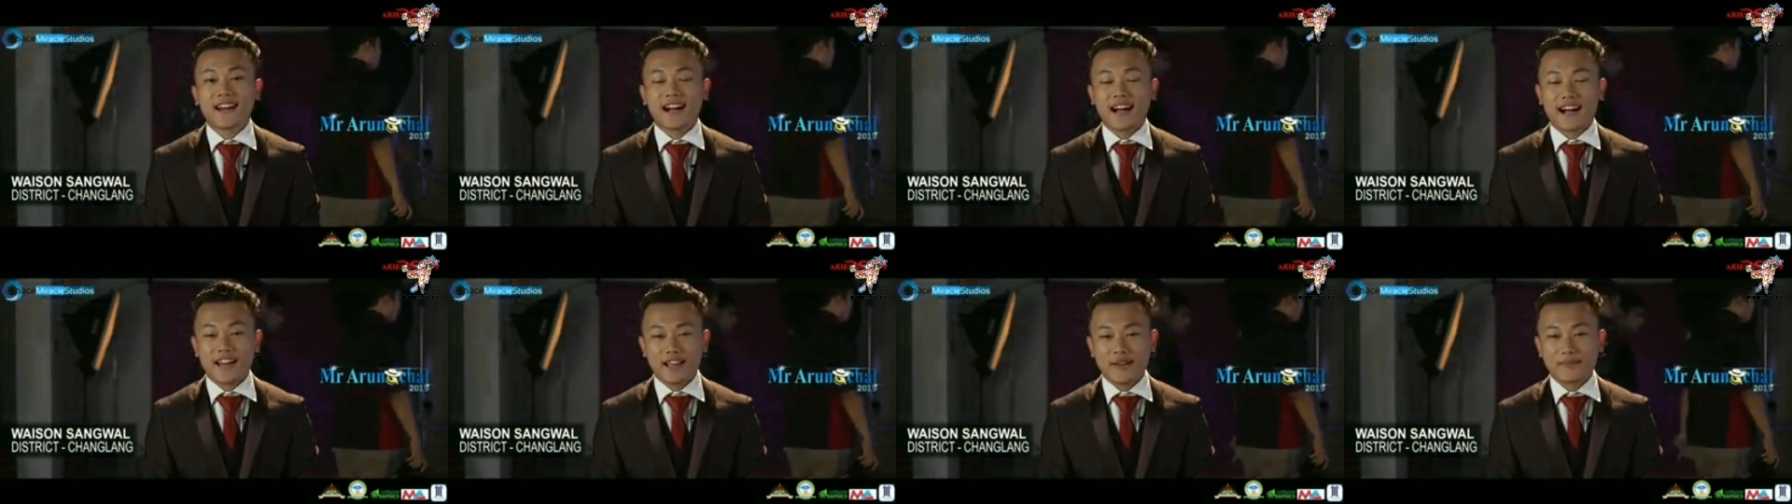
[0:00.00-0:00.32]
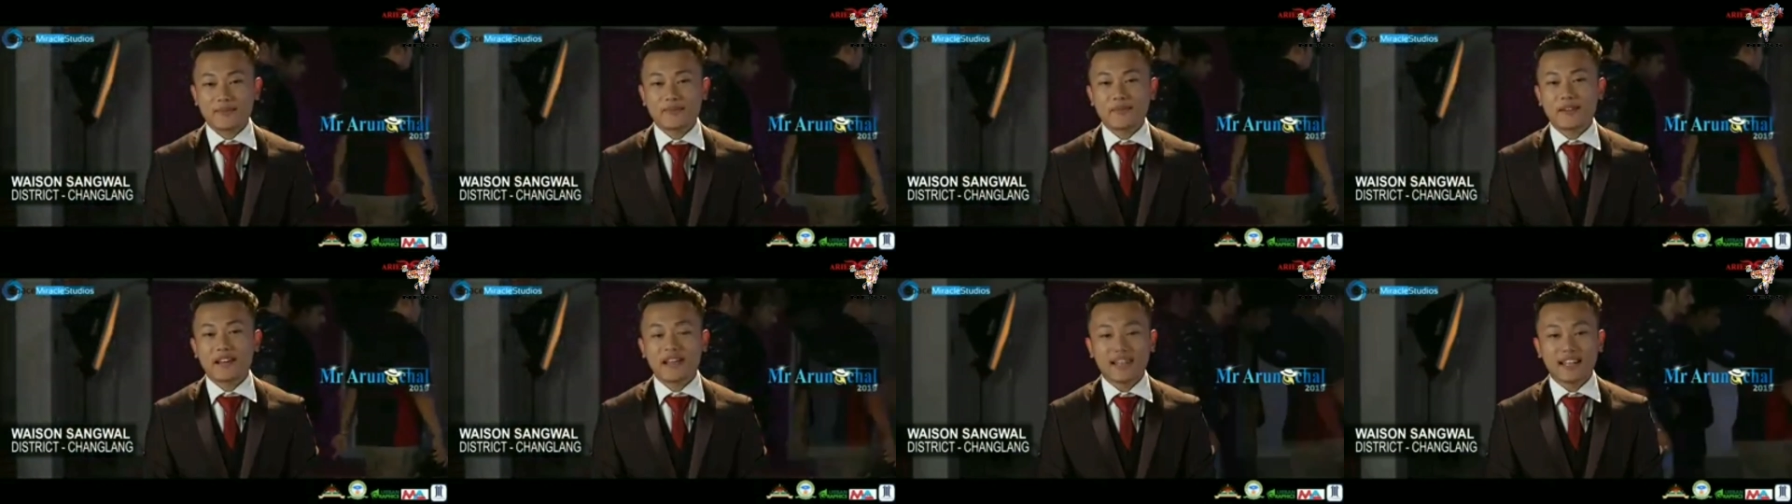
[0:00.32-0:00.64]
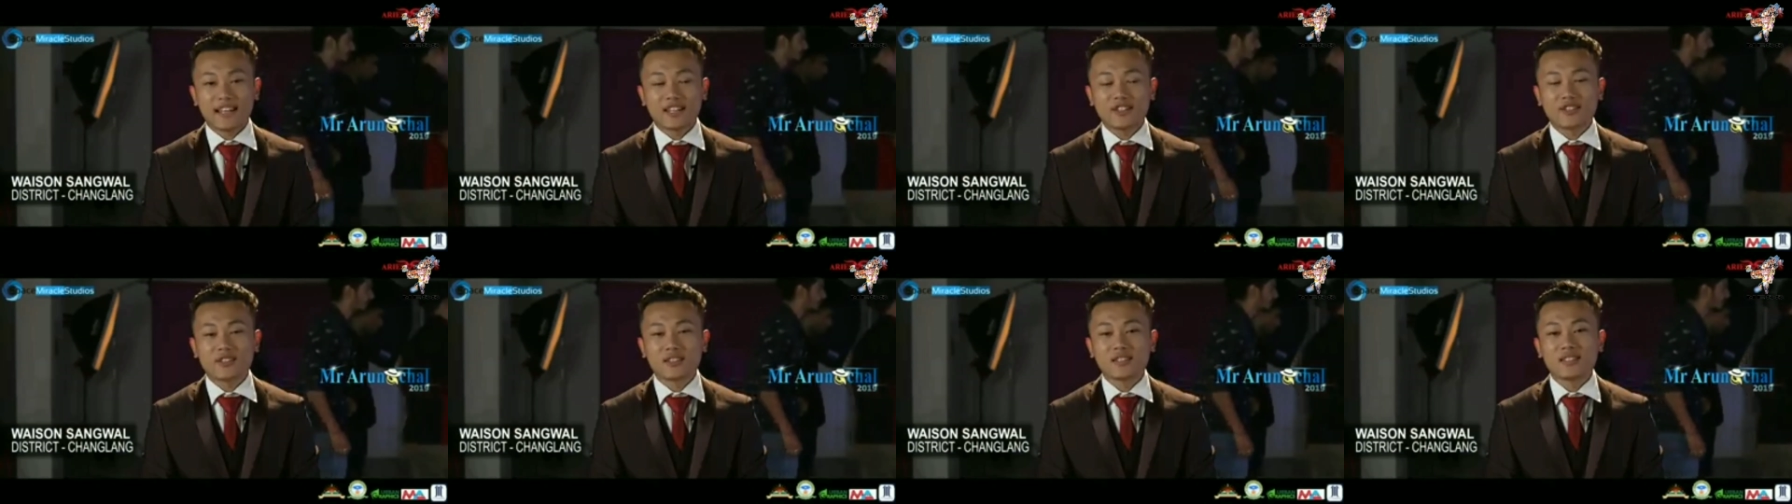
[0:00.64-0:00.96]
I am an
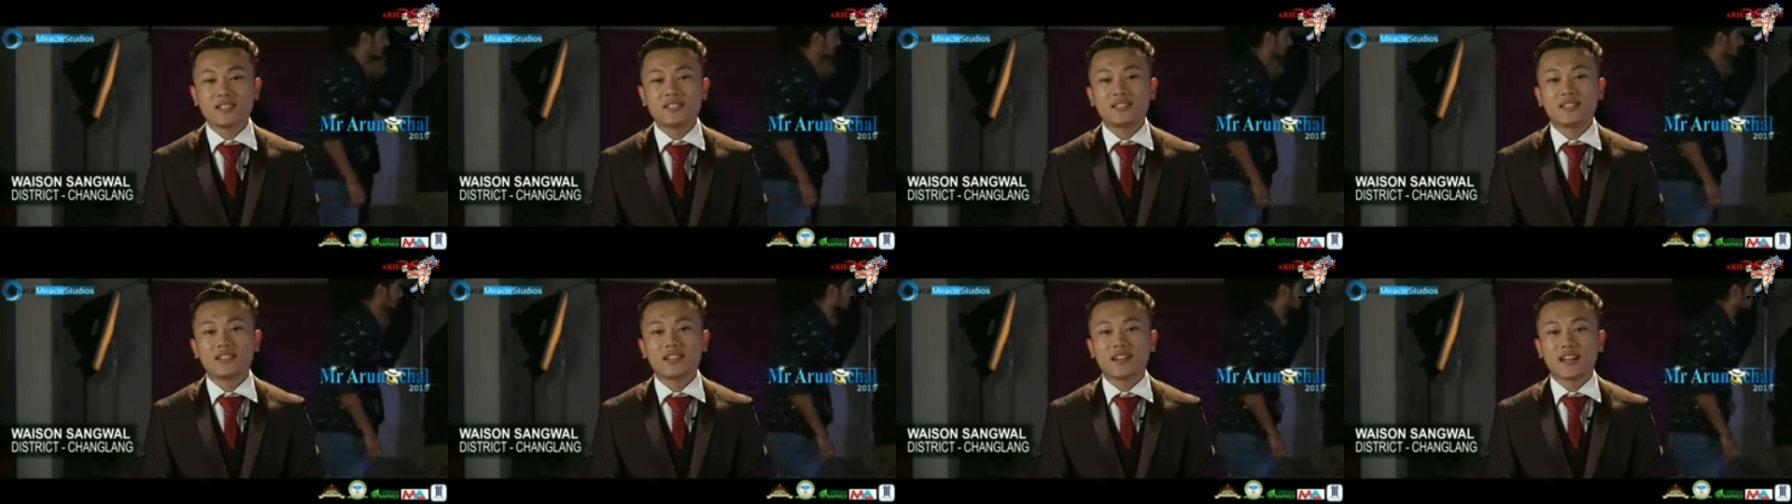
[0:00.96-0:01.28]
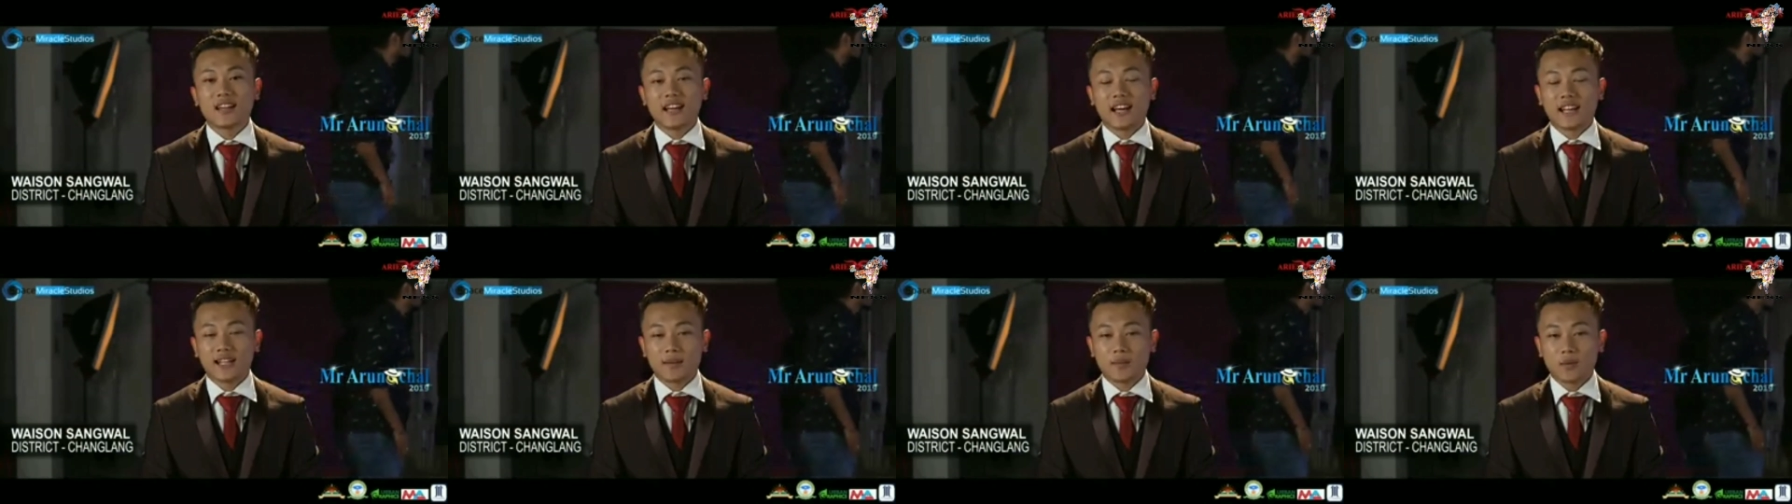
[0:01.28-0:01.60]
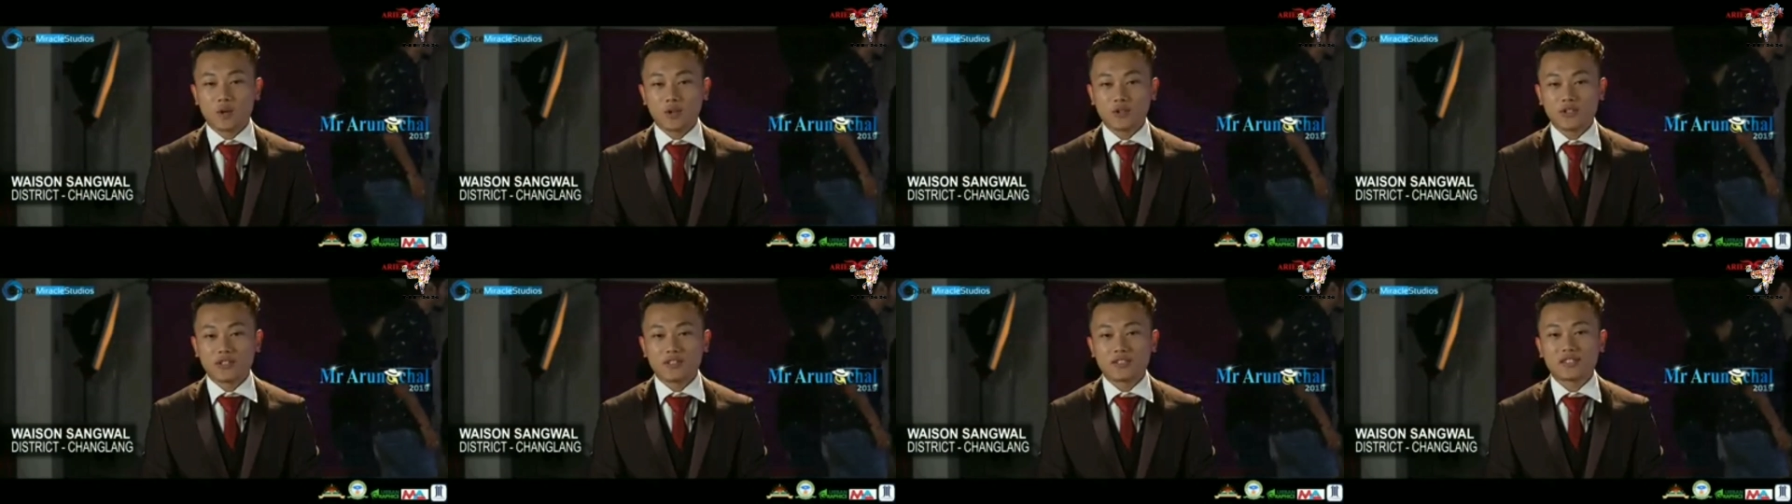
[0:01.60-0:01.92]
actor and a
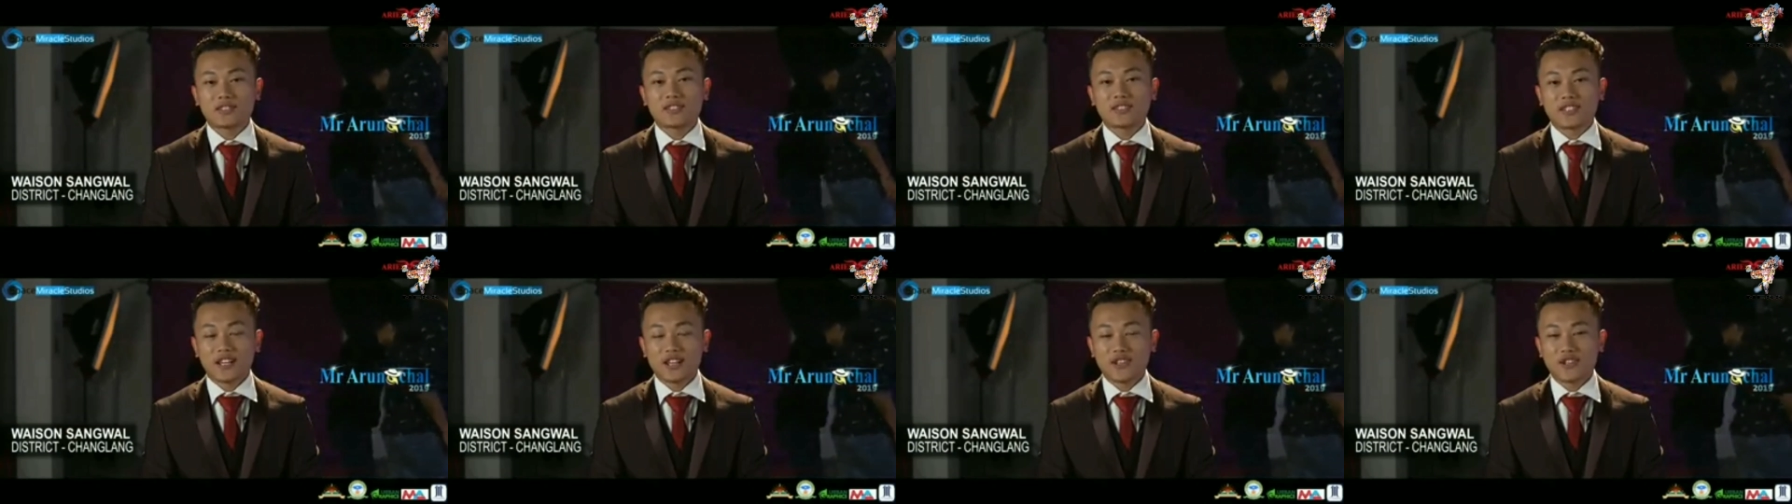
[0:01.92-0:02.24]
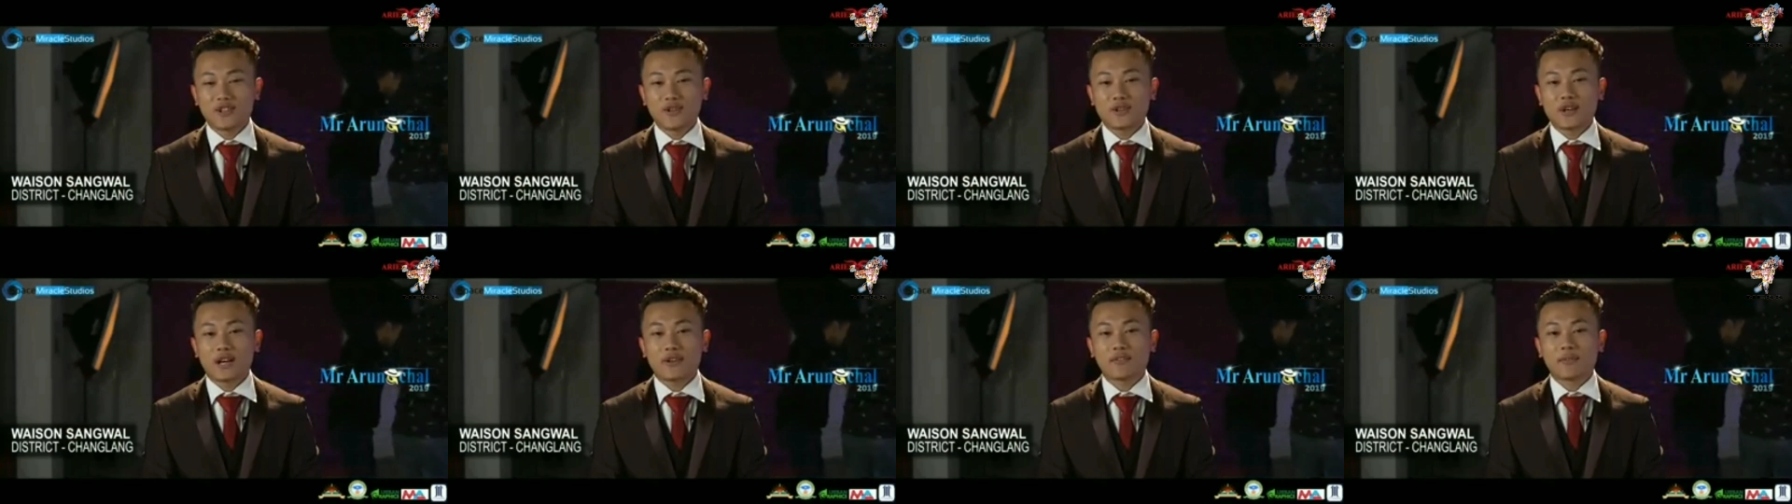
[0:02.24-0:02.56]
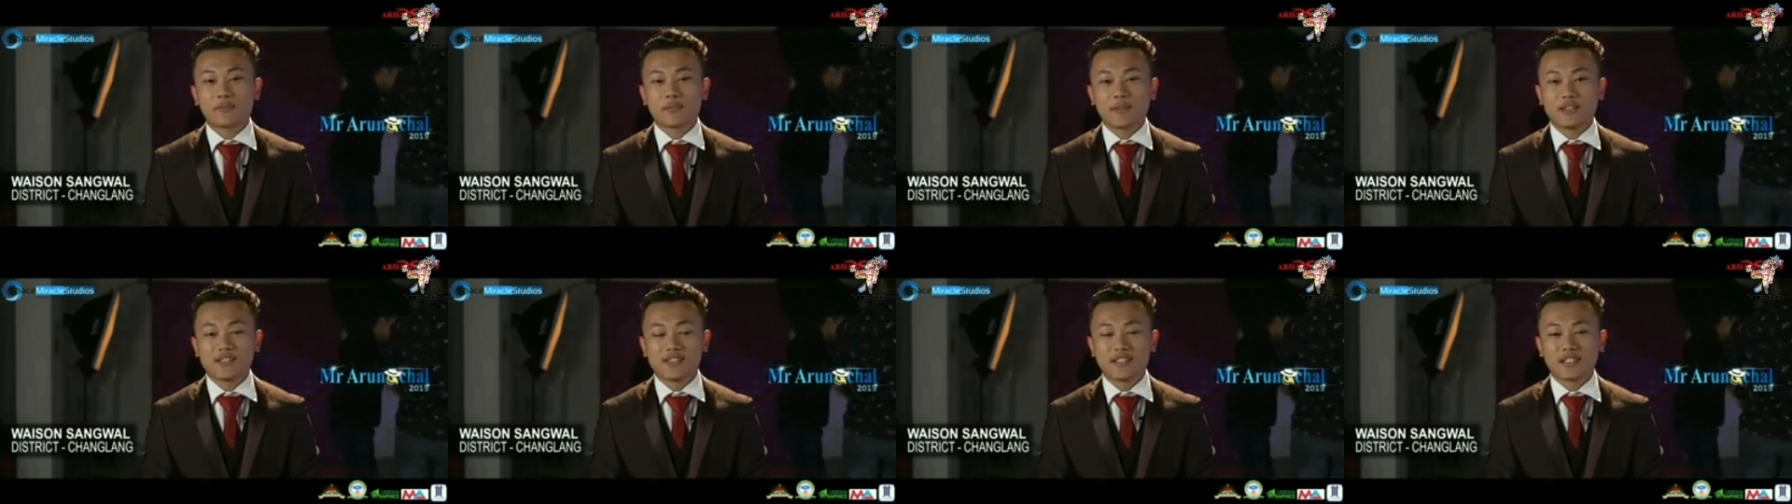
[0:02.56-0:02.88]
model. Thank you. Have
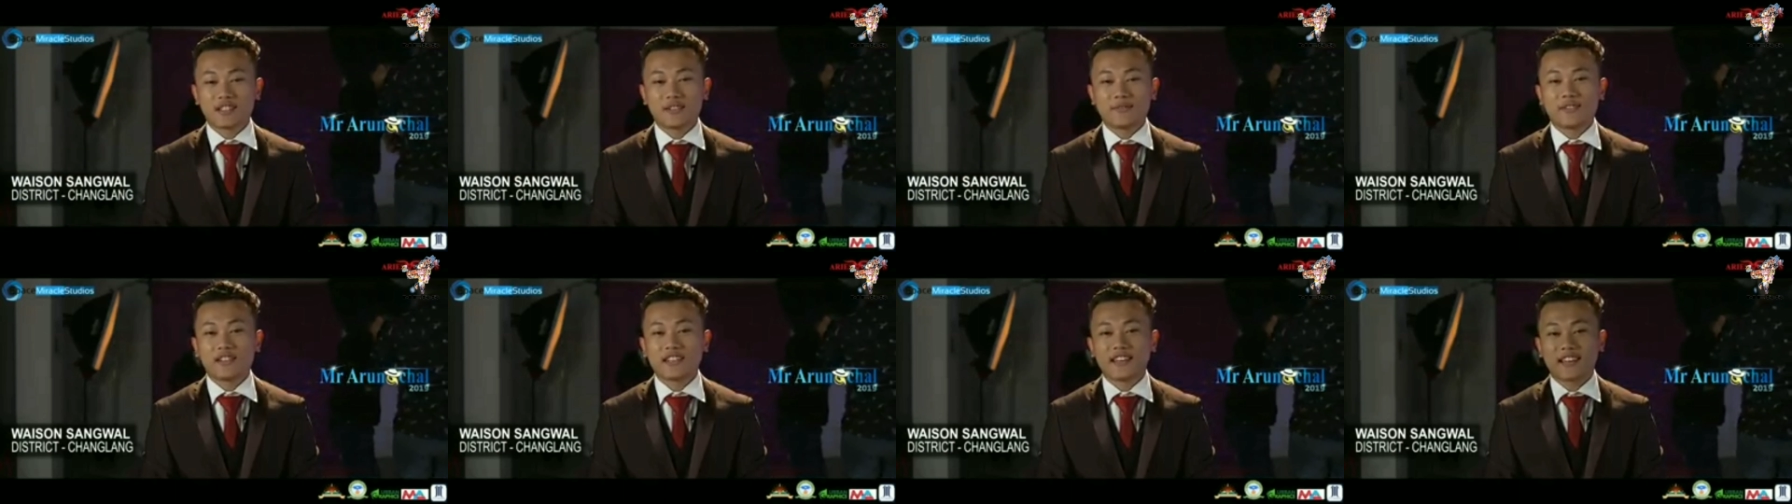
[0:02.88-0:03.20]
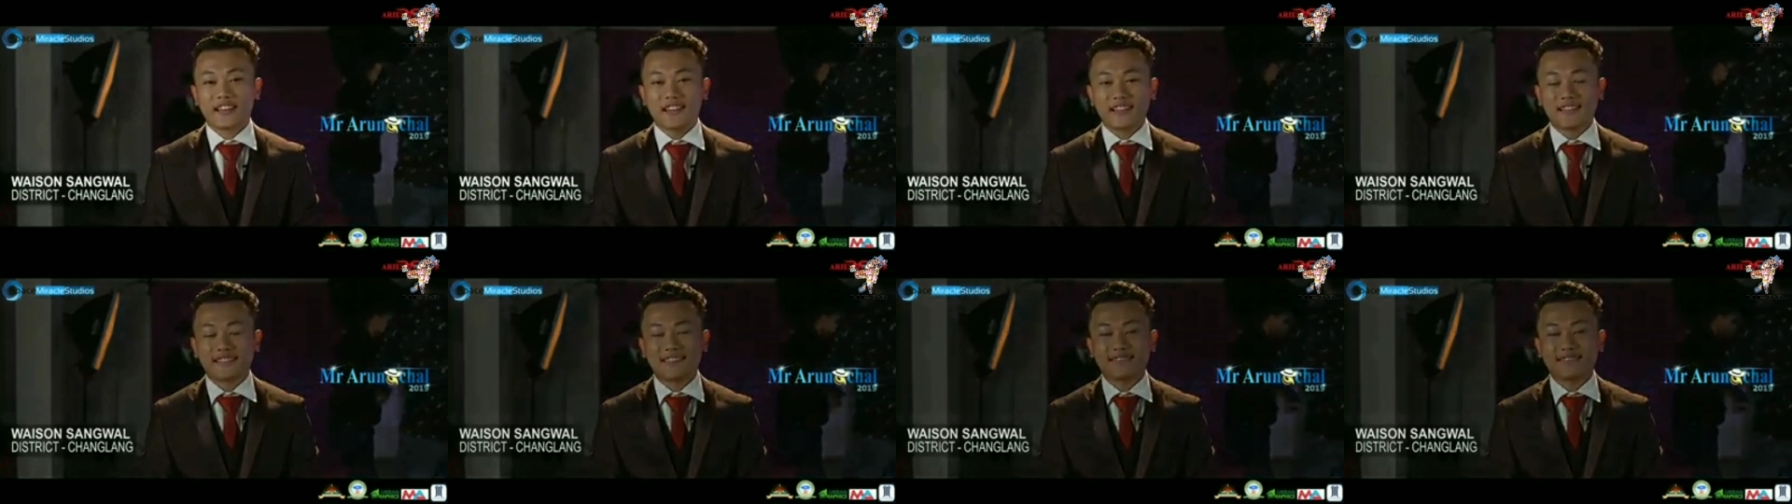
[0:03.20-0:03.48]
a pleasant evening